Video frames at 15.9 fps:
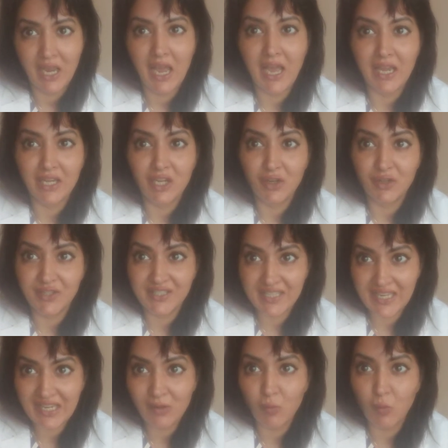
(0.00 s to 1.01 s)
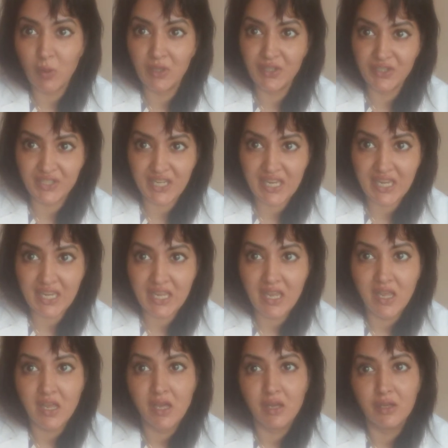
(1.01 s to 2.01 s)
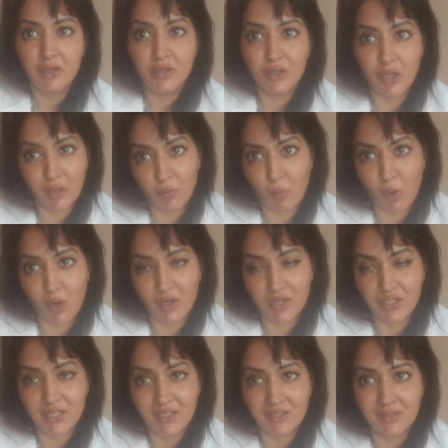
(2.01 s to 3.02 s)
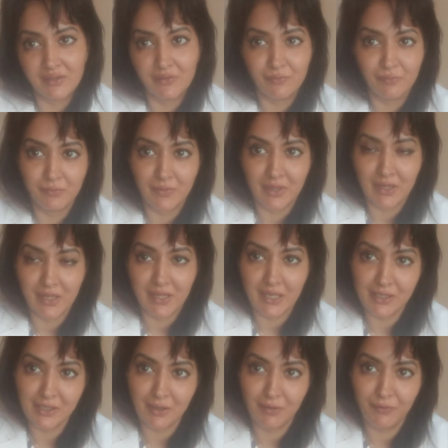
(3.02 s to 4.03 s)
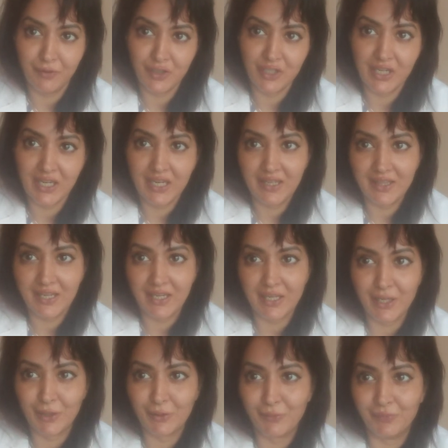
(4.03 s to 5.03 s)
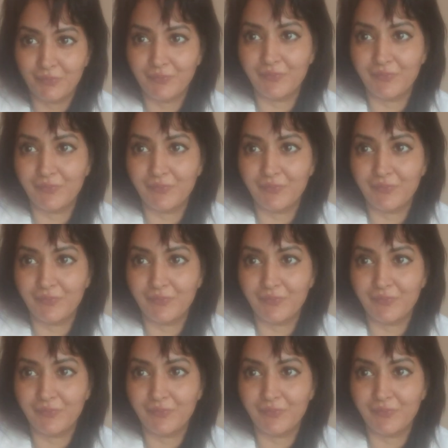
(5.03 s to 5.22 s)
and your skin will see the reward. That's all for today. Thank you.